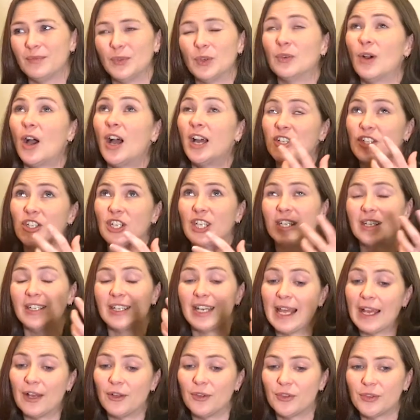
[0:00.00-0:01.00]
or hygiene and
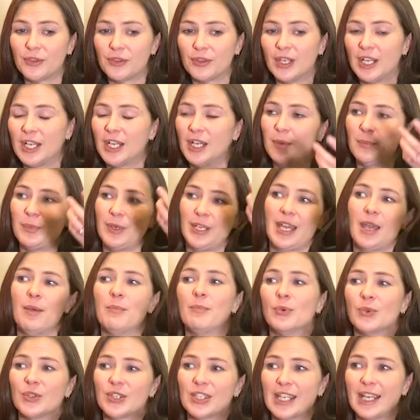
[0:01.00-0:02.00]
health became
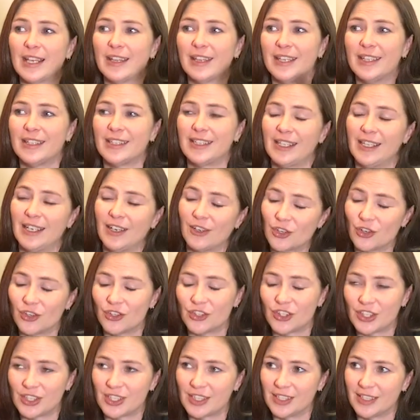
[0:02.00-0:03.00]
more salient in our
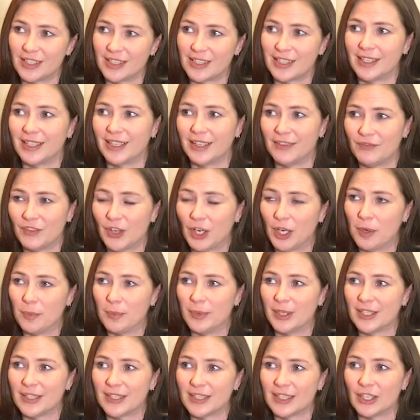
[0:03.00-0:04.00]
consciousness than
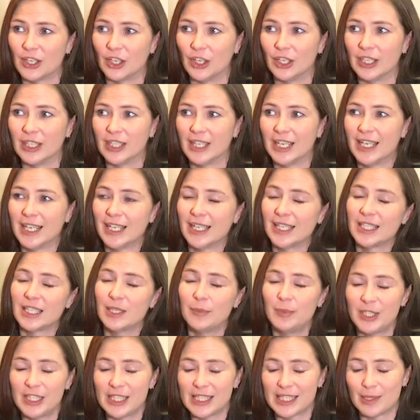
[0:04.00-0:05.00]
environment. So it's a
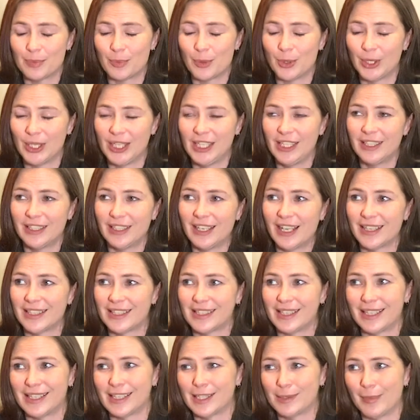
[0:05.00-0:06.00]
bit disappointing and
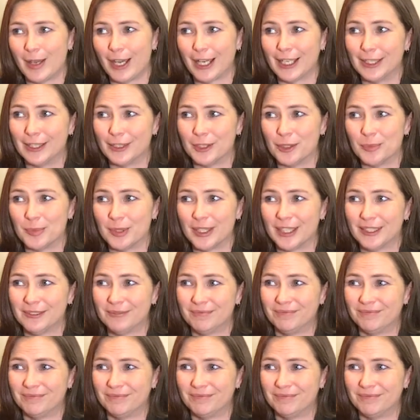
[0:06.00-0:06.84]
has set us back a little bit.